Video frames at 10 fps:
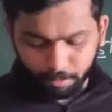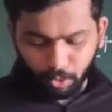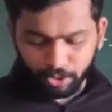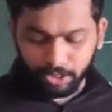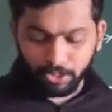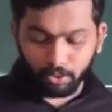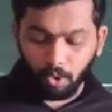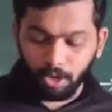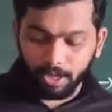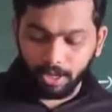motion is
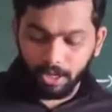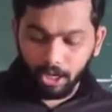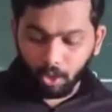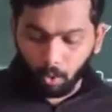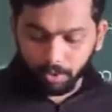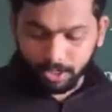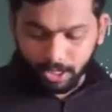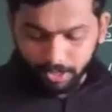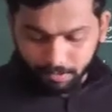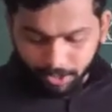called
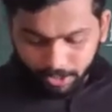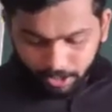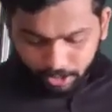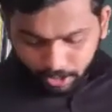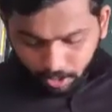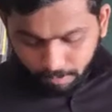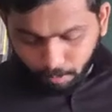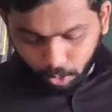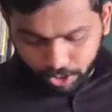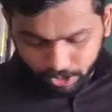oscillatory
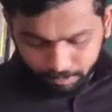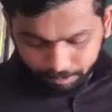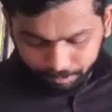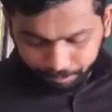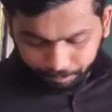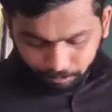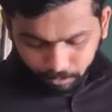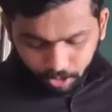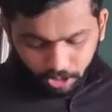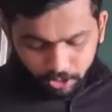motion.
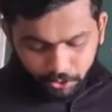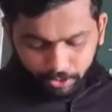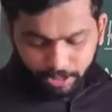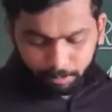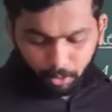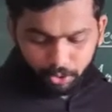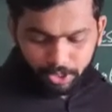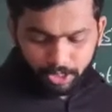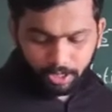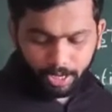Swinging
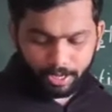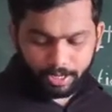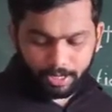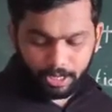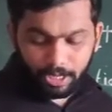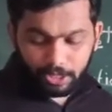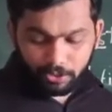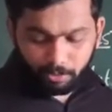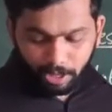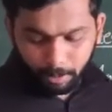motion and
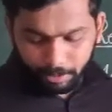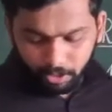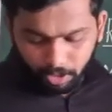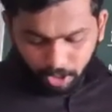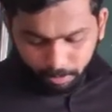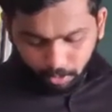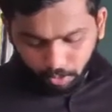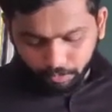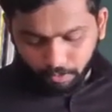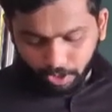swinging pendulum
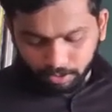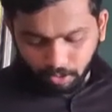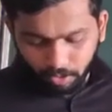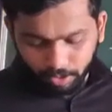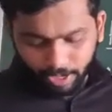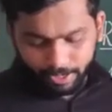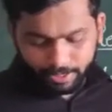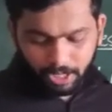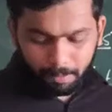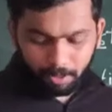of what
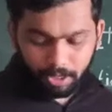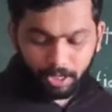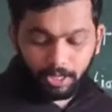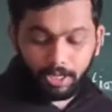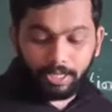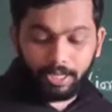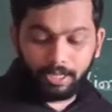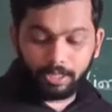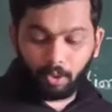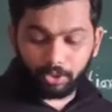example.
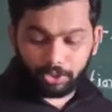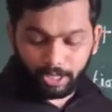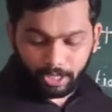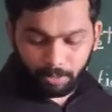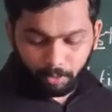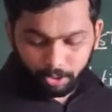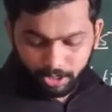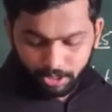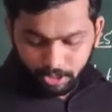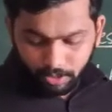In the oscillatory
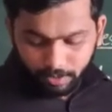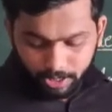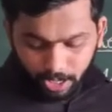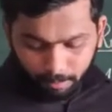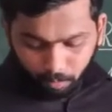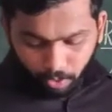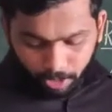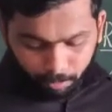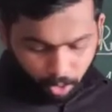motion will come one